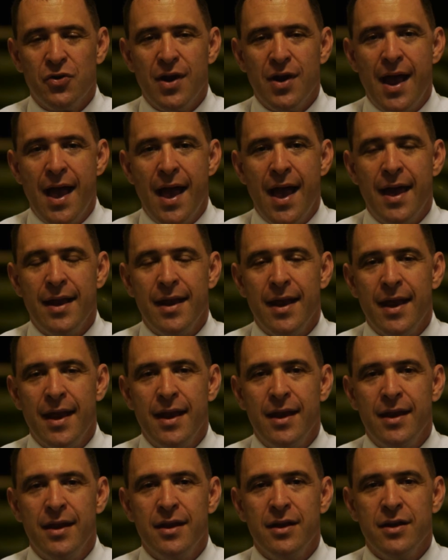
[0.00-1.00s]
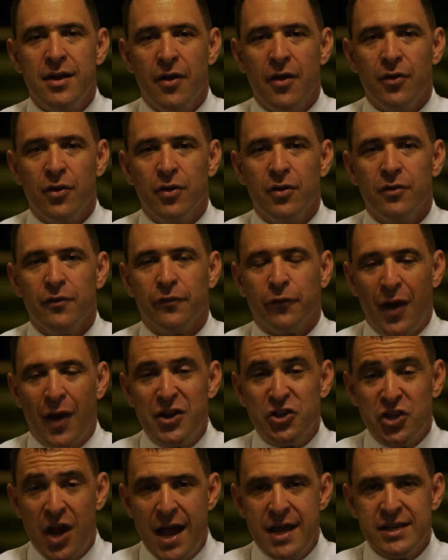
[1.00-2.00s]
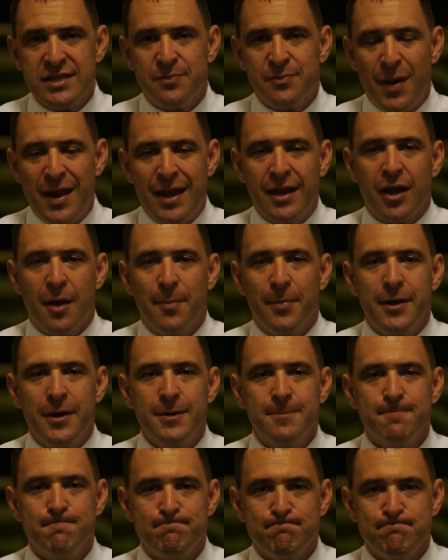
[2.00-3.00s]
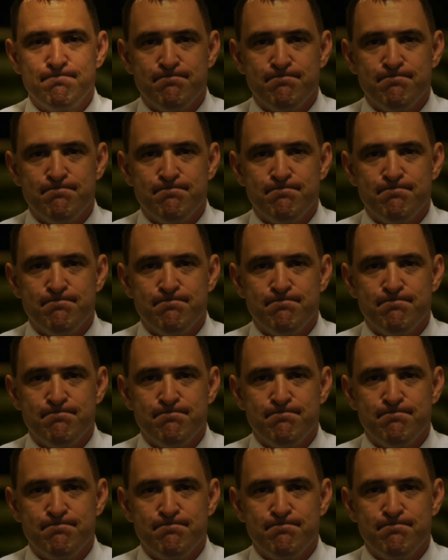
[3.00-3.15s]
owner at another franchised painting company.